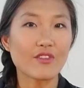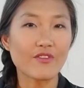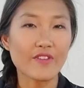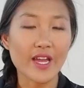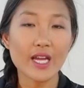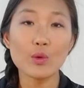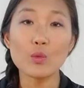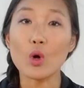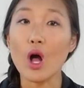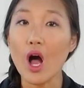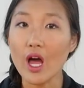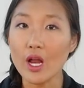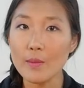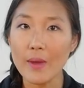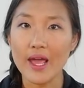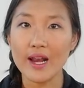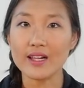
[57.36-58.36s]
The fan will
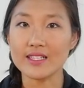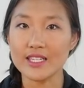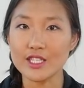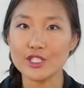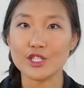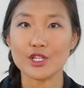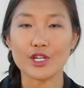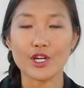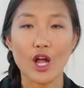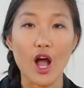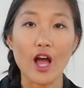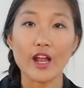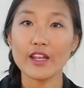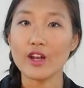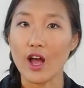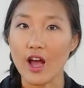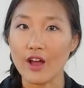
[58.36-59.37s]
automatically turn
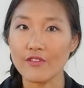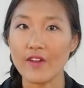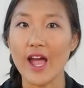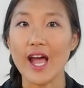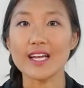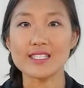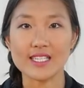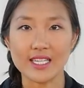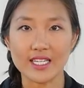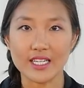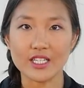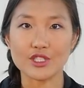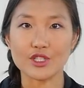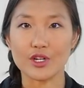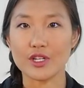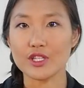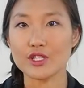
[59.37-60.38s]
on and off as
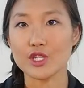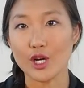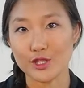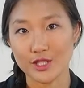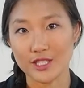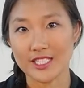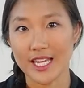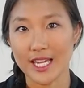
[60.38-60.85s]
needed during the charging